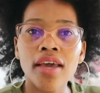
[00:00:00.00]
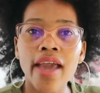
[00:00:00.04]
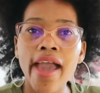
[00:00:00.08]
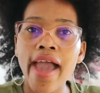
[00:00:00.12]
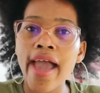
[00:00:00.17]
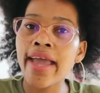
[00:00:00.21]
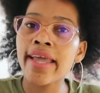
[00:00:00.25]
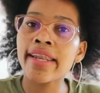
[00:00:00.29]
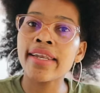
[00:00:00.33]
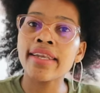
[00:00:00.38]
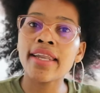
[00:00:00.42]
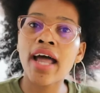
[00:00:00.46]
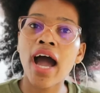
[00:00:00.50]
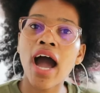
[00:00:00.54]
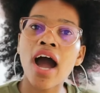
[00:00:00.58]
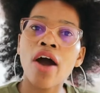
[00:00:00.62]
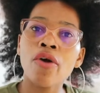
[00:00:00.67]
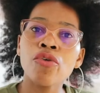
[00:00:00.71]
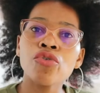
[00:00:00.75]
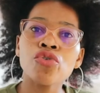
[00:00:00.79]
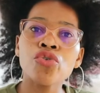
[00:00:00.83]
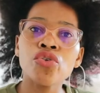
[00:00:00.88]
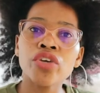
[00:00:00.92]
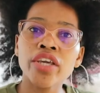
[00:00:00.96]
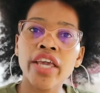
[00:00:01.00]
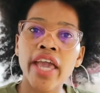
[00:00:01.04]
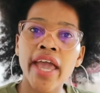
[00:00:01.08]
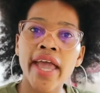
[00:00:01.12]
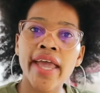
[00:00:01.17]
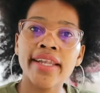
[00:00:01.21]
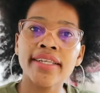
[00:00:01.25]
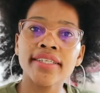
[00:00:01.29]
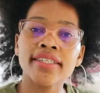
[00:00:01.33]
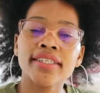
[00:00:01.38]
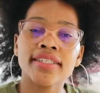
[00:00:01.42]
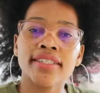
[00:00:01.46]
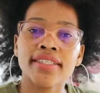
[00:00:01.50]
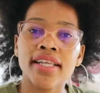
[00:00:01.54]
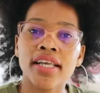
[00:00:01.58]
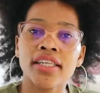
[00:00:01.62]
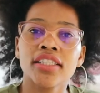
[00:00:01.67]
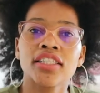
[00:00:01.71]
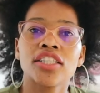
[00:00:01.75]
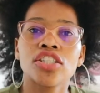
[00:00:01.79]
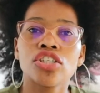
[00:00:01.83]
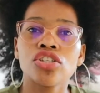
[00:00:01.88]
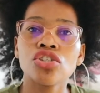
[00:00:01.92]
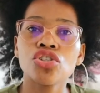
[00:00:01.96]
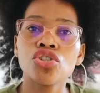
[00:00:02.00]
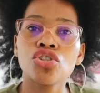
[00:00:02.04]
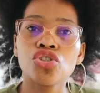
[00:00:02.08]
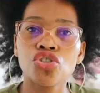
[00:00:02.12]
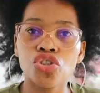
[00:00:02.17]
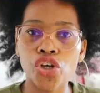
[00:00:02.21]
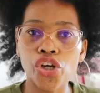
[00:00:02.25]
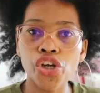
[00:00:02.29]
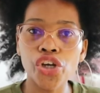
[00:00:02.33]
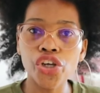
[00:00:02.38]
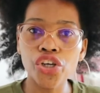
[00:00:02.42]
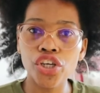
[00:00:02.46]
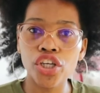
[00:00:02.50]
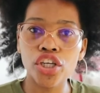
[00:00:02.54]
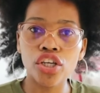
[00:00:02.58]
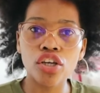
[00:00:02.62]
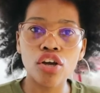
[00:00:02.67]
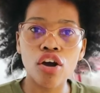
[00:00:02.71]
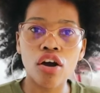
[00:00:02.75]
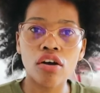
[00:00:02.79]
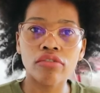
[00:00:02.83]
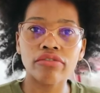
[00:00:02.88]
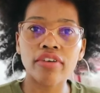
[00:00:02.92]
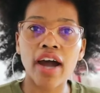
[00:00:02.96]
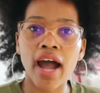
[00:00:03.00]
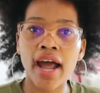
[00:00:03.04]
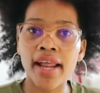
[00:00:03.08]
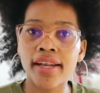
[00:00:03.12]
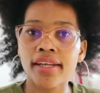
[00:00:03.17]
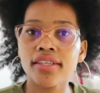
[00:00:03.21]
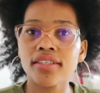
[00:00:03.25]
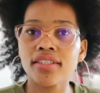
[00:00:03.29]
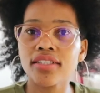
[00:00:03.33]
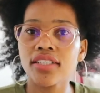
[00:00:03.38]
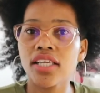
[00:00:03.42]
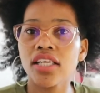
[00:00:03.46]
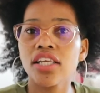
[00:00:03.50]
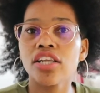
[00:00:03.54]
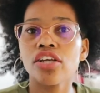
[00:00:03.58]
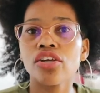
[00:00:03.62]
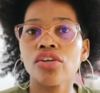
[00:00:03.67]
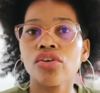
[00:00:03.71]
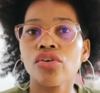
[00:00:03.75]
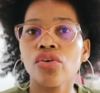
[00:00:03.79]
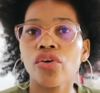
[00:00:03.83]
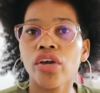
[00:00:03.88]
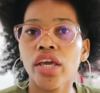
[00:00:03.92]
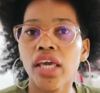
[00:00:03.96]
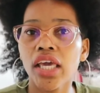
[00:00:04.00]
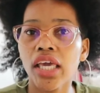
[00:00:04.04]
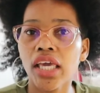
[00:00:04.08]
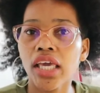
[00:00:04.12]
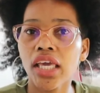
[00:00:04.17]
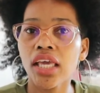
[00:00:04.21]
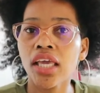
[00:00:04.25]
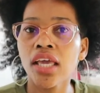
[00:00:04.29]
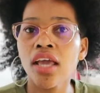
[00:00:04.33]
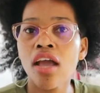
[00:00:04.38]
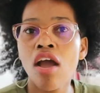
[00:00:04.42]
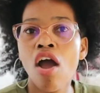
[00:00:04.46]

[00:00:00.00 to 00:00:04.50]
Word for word: and how you can start this journey of understanding your hair